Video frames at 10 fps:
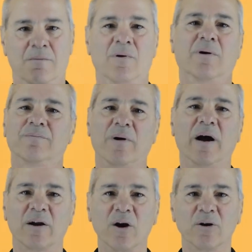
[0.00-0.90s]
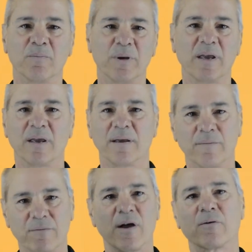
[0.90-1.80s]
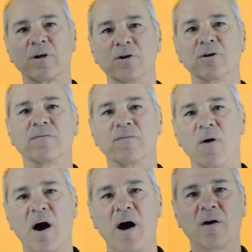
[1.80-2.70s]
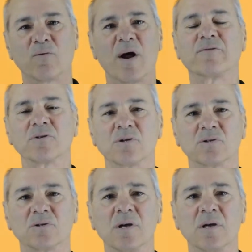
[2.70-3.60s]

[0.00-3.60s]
are going to be very good references.